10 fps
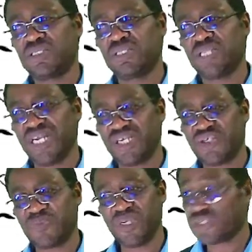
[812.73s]
that
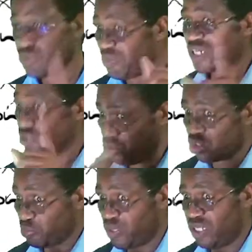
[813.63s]
expense but
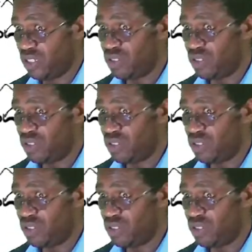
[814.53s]
not paid.